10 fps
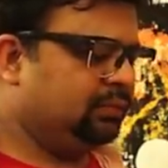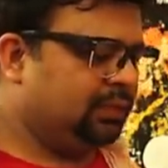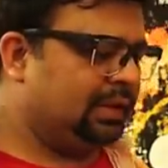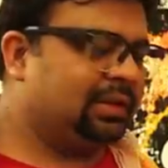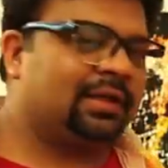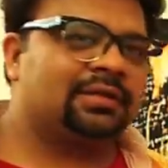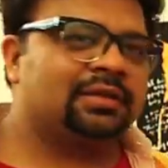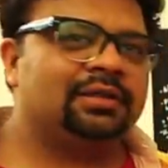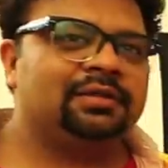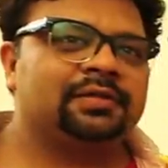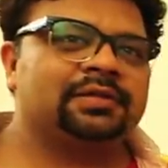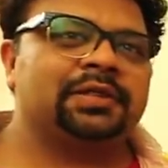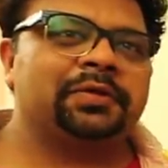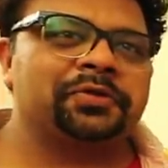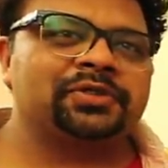Well, that's an
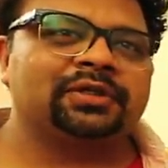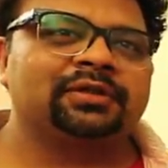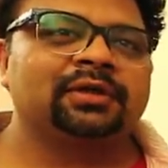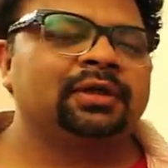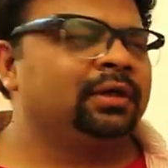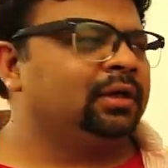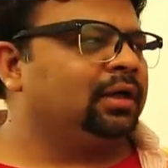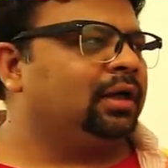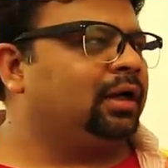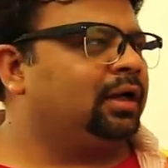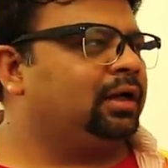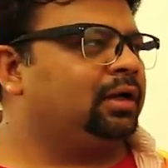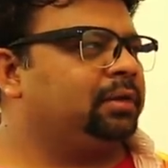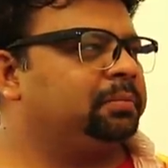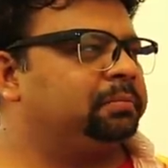interesting question.
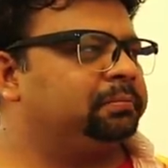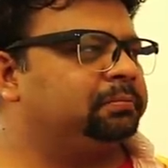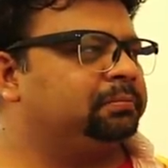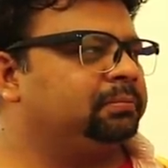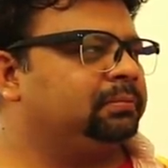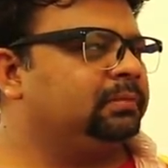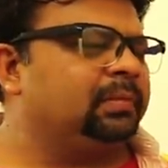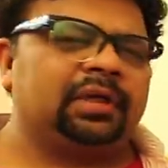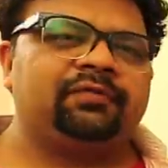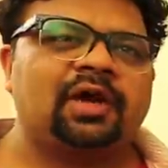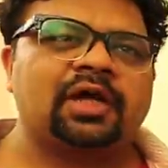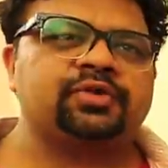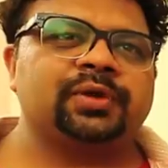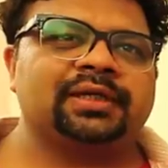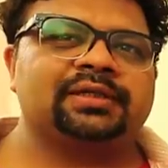It
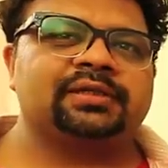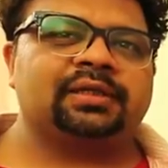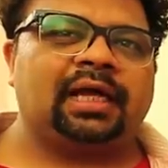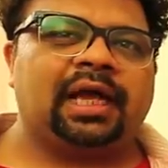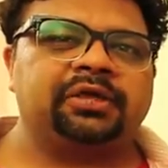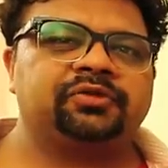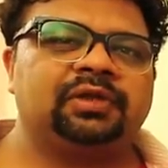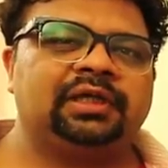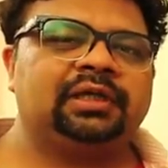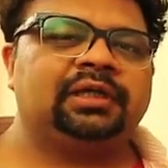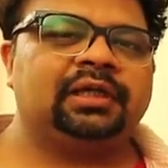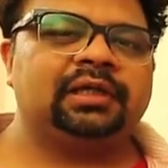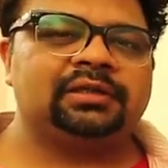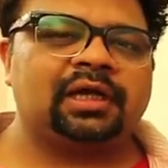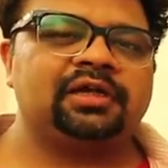fluctuates. Actually,
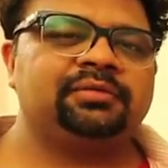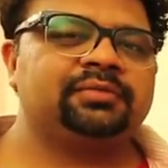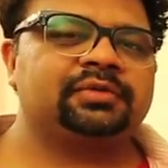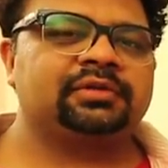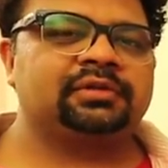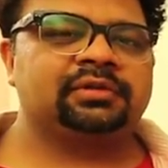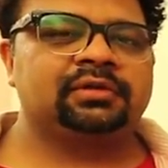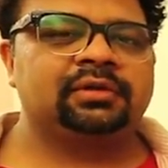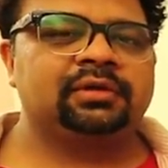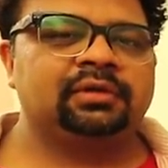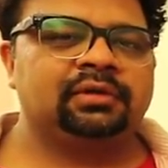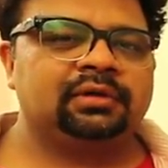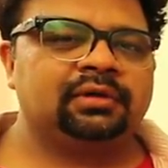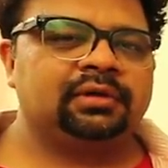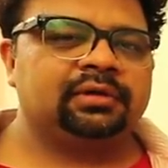at times,
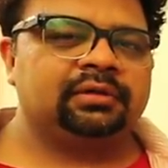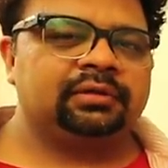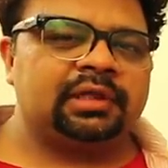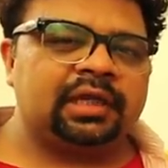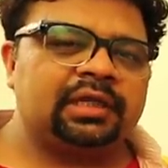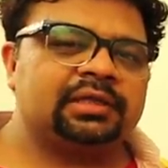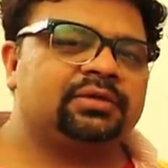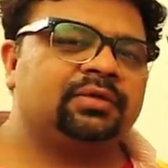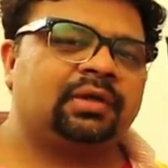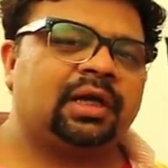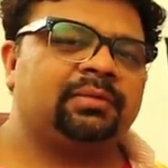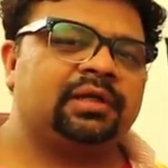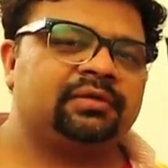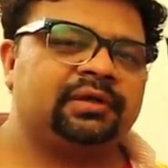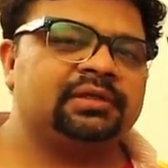there is no rhyme
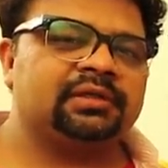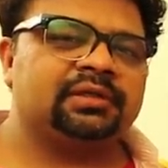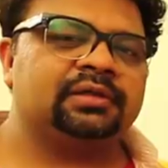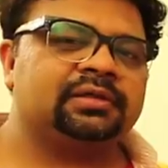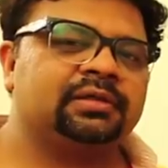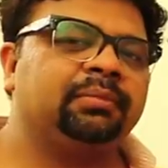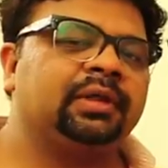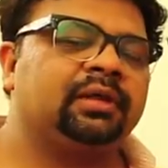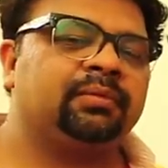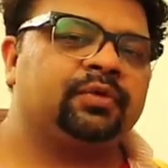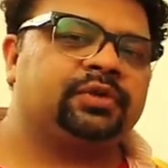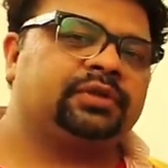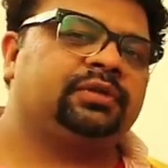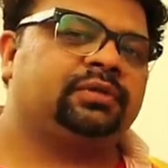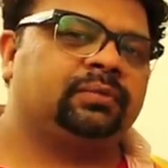and reason. It's simply
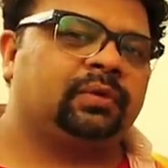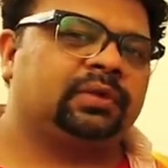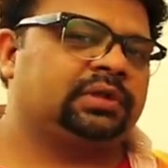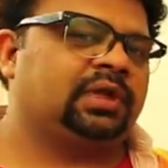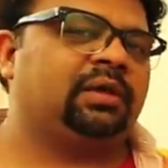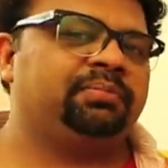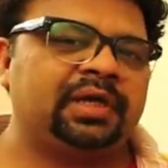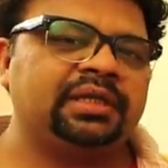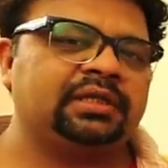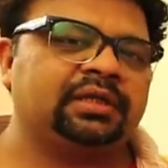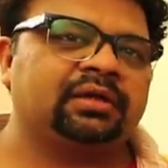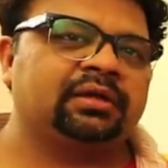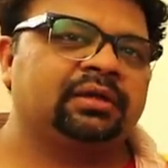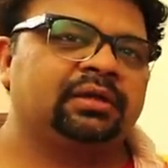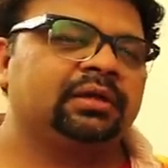emotion to what I'm painting.
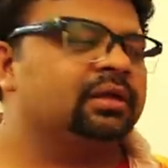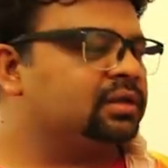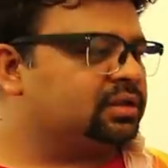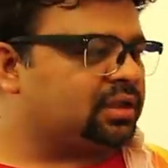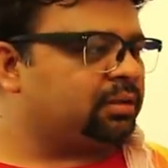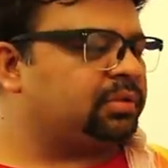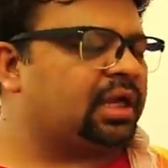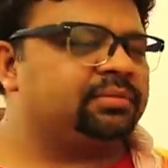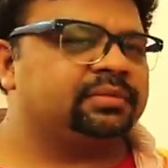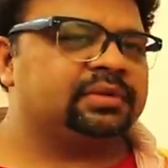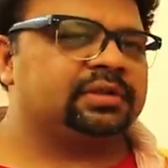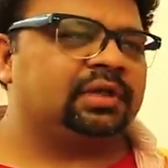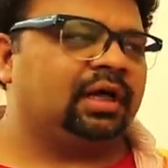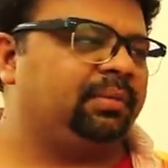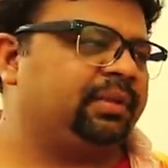Sometimes
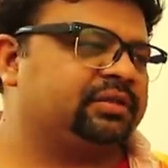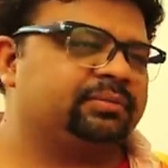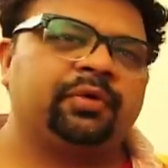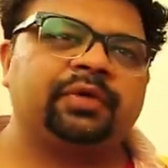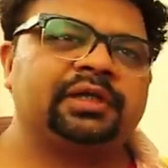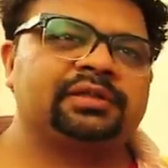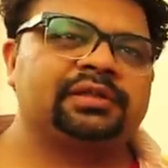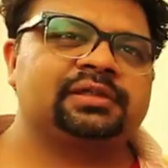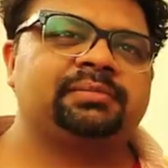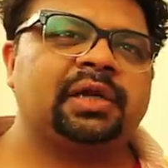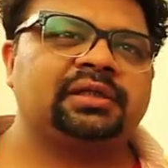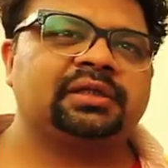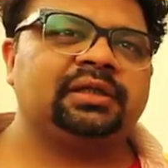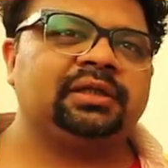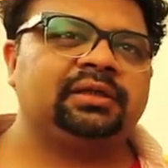I'm exploring
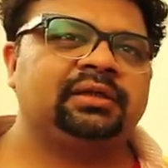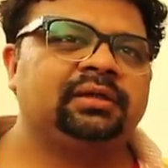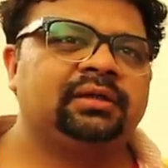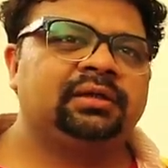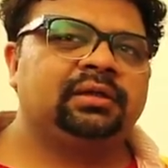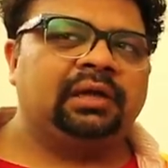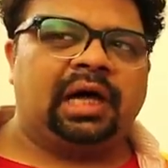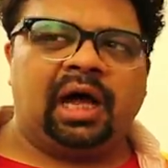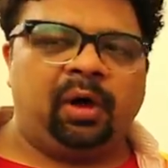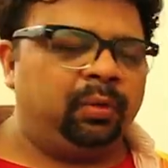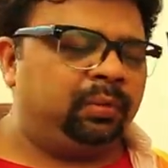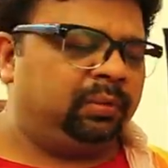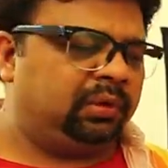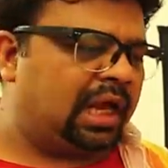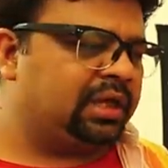systematically how
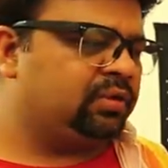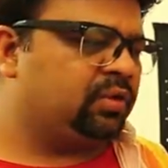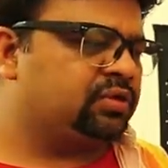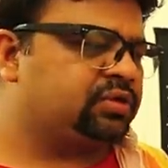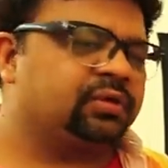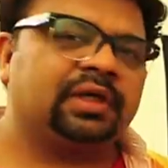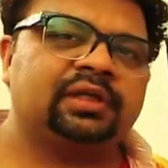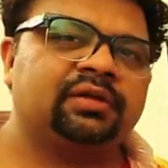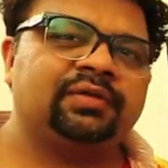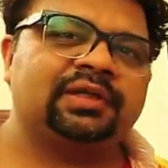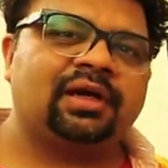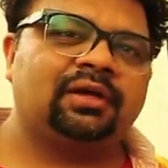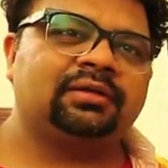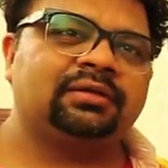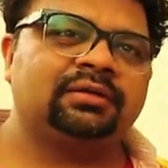line goes together with
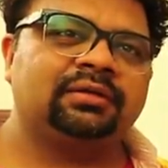color,